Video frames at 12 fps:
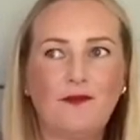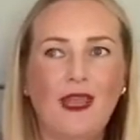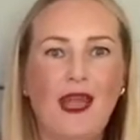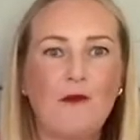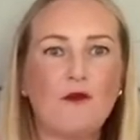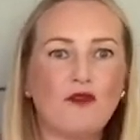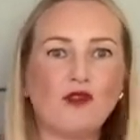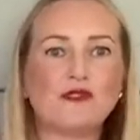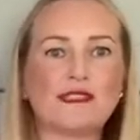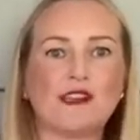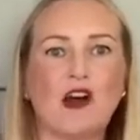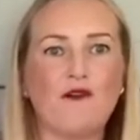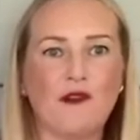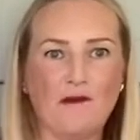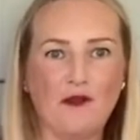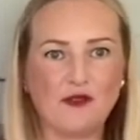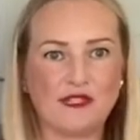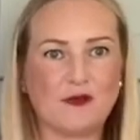and we're all starving and we
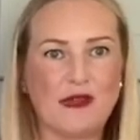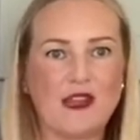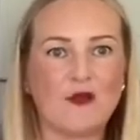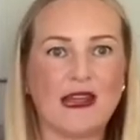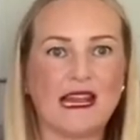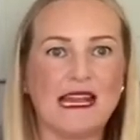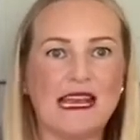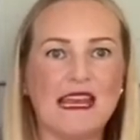want to eat quickly,